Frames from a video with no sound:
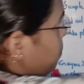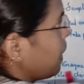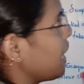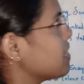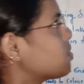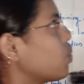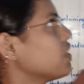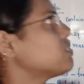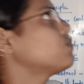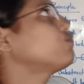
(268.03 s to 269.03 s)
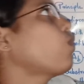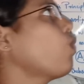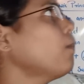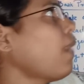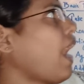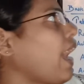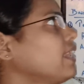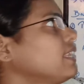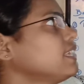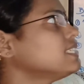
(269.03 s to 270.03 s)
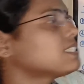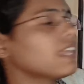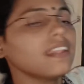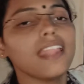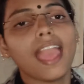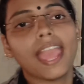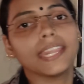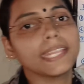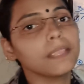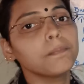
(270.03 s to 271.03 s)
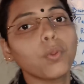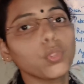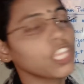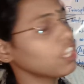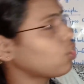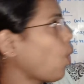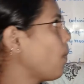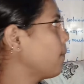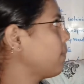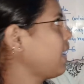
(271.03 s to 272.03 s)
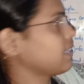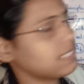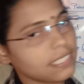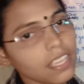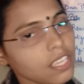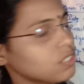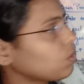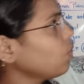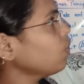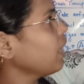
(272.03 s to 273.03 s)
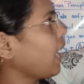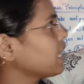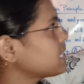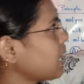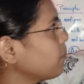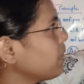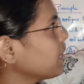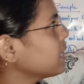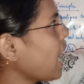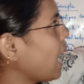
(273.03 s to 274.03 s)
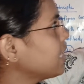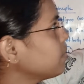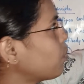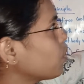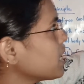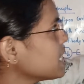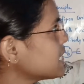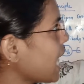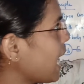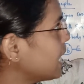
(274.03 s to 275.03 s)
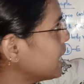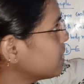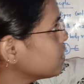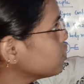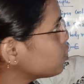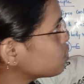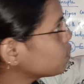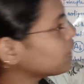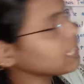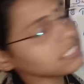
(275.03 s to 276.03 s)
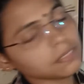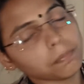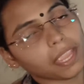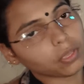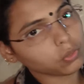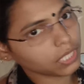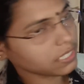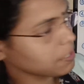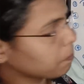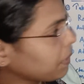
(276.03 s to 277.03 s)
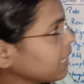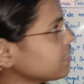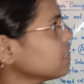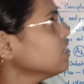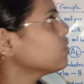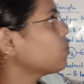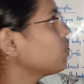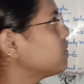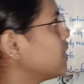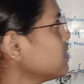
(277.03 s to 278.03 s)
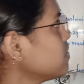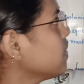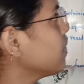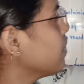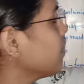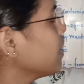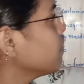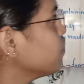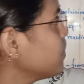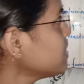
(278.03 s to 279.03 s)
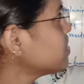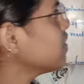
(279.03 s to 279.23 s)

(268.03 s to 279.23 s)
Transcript: plate. So it's form antigen antibody complex. So enzyme linked antibody is added into this microtiter plate. So this in which